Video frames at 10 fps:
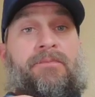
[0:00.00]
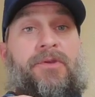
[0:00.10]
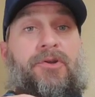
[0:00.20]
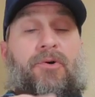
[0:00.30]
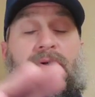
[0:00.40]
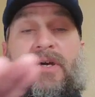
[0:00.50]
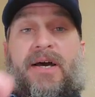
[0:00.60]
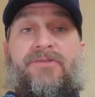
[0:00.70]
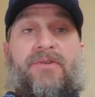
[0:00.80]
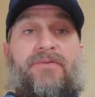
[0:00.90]
You don't
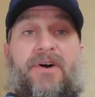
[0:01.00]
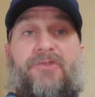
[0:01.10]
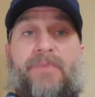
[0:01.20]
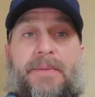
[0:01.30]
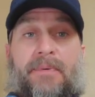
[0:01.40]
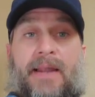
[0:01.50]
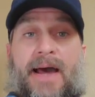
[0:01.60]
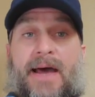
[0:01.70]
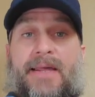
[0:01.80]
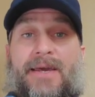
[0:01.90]
cuss and fuss people
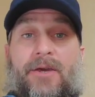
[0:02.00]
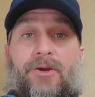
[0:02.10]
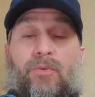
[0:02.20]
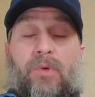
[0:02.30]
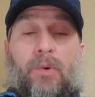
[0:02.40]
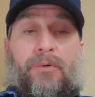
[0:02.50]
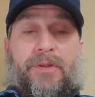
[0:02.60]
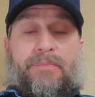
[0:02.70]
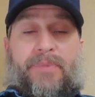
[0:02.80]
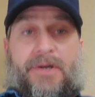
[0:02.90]
out. You roll with
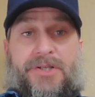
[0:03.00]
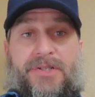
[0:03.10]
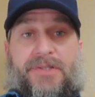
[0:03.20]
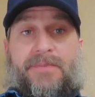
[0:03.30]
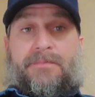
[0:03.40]
the punches.